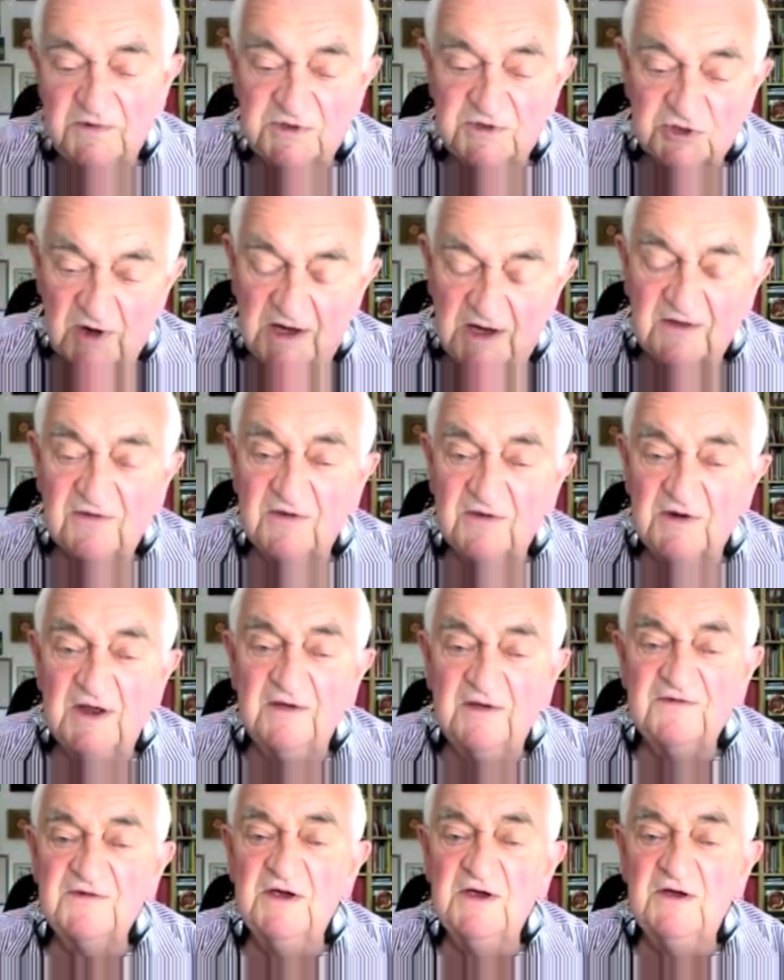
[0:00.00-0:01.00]
strengthen
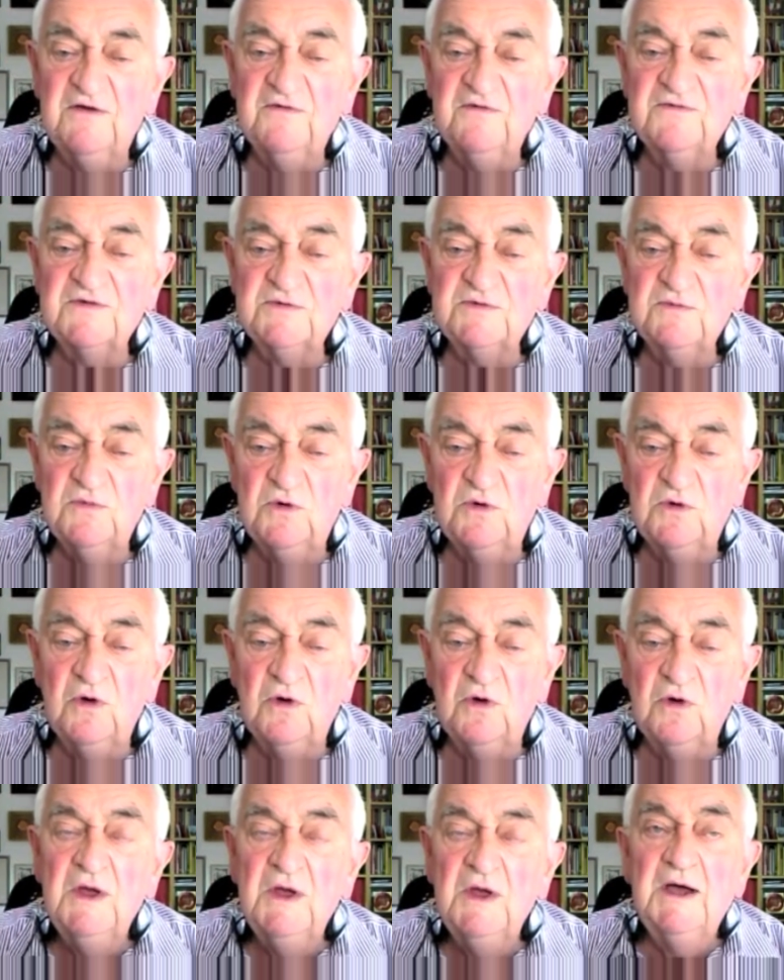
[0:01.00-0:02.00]
ourselves more.
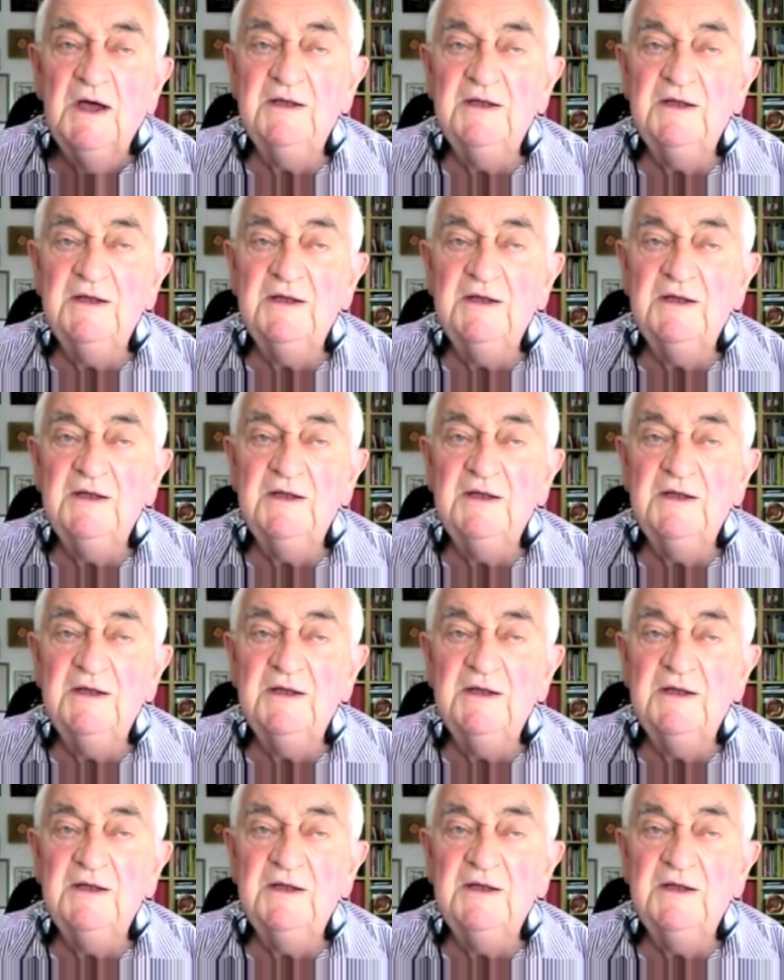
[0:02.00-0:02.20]
And